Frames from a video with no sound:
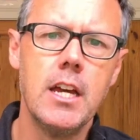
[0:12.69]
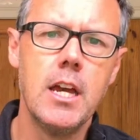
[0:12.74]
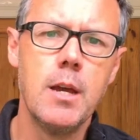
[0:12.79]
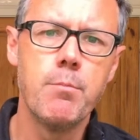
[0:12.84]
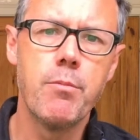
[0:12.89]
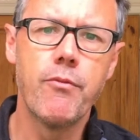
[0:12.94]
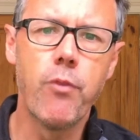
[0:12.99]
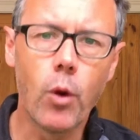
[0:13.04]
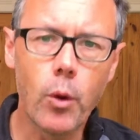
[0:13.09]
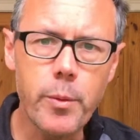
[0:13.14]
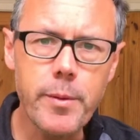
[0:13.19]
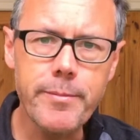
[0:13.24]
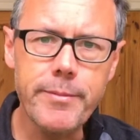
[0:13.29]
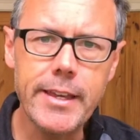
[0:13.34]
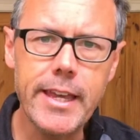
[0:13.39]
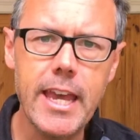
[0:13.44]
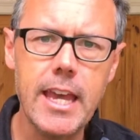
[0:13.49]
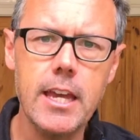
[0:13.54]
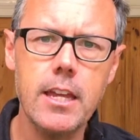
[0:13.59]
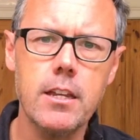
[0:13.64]
Before we
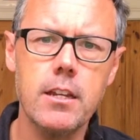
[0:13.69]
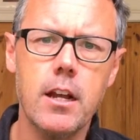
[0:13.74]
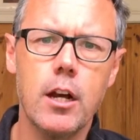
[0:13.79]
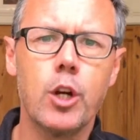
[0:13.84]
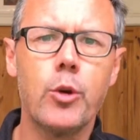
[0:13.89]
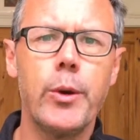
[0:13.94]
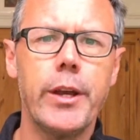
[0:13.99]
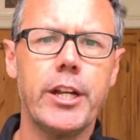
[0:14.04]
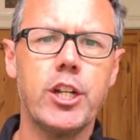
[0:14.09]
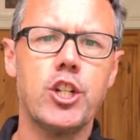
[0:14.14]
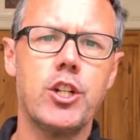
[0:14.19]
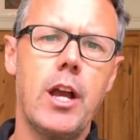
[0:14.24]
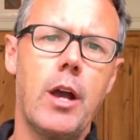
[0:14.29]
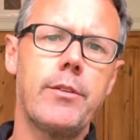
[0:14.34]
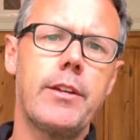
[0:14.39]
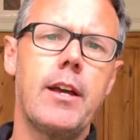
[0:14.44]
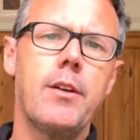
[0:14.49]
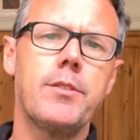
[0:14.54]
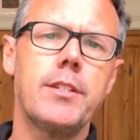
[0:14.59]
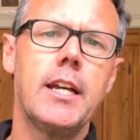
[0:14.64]
begin, a quick shout
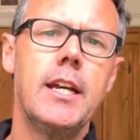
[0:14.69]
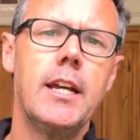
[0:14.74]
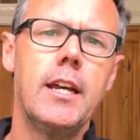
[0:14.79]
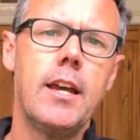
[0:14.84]
out.